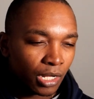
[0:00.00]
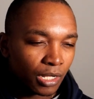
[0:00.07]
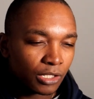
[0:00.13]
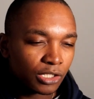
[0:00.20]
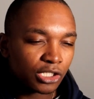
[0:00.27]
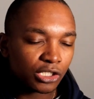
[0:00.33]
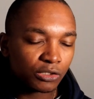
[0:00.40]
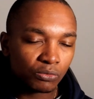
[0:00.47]

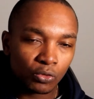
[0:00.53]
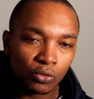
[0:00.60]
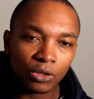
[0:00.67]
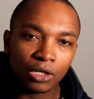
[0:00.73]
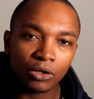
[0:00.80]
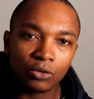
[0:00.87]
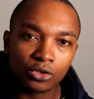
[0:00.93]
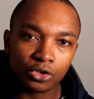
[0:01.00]
smooth and
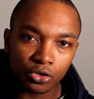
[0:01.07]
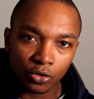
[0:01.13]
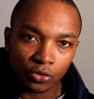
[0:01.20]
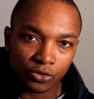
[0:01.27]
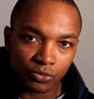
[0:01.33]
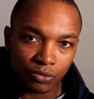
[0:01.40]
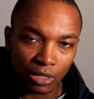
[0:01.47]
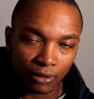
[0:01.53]
controlled
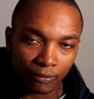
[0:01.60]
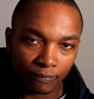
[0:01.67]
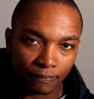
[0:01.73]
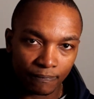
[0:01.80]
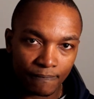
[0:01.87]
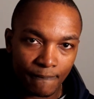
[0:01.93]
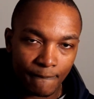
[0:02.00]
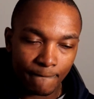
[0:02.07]
swing,
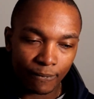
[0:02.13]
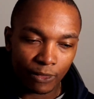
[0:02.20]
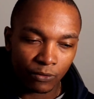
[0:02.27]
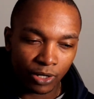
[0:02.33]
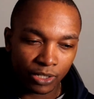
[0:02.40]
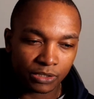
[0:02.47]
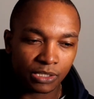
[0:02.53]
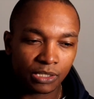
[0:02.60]

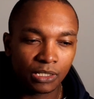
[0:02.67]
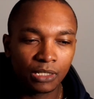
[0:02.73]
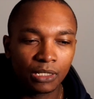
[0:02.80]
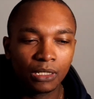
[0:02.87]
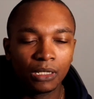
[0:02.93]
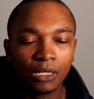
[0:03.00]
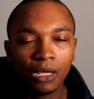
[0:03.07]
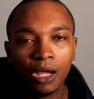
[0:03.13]
right?
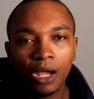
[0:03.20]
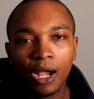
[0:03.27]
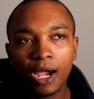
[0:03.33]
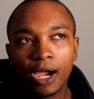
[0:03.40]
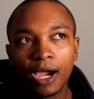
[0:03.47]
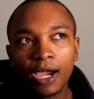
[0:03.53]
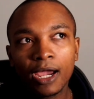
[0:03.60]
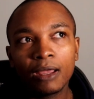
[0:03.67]

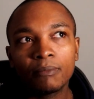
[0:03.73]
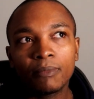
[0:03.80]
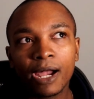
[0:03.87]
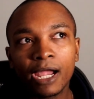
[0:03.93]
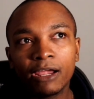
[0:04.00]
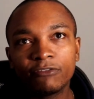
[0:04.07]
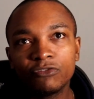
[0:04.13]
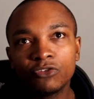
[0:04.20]

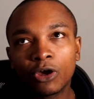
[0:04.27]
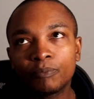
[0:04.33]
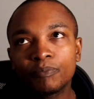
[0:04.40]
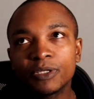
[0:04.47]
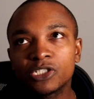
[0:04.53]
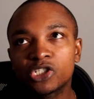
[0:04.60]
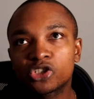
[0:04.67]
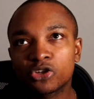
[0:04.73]
I've not
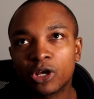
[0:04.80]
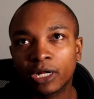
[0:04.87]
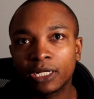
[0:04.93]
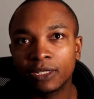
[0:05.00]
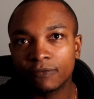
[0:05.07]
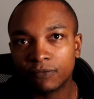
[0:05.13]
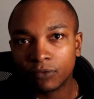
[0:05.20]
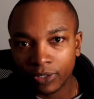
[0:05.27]
been struggling
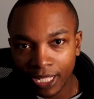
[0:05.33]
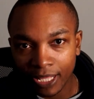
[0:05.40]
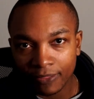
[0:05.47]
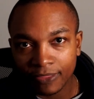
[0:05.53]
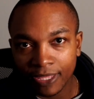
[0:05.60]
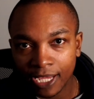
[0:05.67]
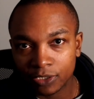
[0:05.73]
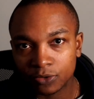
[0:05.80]
for length
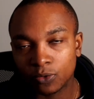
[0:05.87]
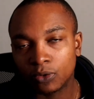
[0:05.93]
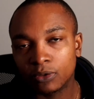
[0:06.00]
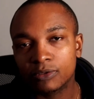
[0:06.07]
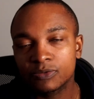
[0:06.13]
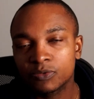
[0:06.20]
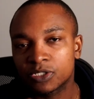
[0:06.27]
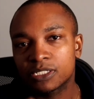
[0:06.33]
at all,
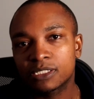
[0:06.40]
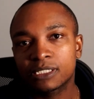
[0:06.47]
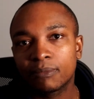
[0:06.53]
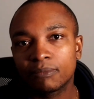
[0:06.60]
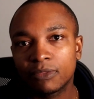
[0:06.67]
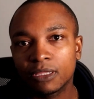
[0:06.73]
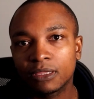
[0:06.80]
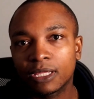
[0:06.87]
which is
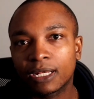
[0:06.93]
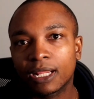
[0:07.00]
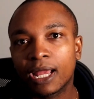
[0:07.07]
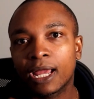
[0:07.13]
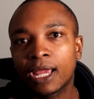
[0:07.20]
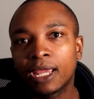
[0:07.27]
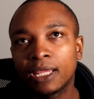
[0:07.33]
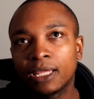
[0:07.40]
something that
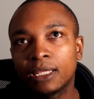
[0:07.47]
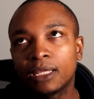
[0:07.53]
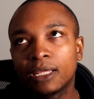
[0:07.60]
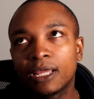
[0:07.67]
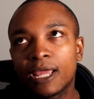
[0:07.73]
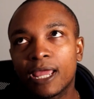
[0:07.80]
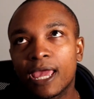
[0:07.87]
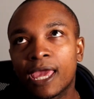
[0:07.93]
I
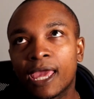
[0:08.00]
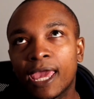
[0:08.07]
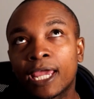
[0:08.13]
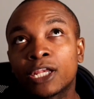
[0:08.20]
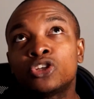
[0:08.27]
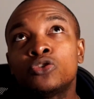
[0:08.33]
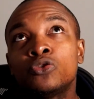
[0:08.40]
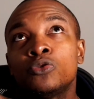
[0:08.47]

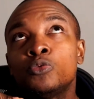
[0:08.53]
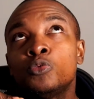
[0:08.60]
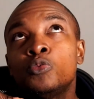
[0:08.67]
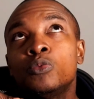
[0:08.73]
had to